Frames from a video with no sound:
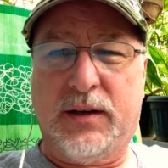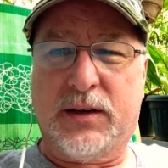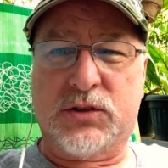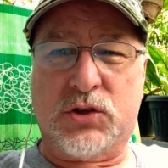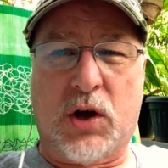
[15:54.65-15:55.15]

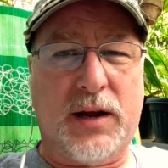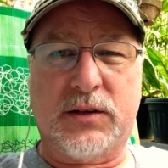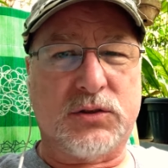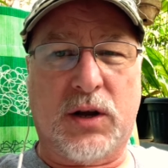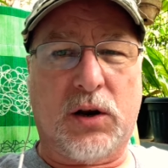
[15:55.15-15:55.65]
There's not.
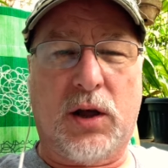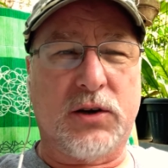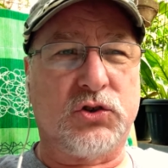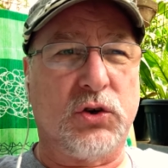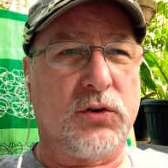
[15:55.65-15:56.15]
There's not a lot
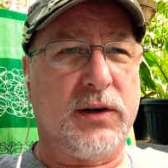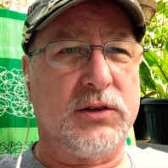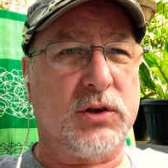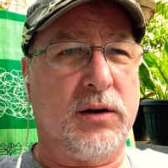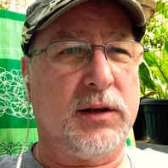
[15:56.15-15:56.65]
of sugar in it,
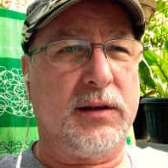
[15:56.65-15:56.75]
so I don't think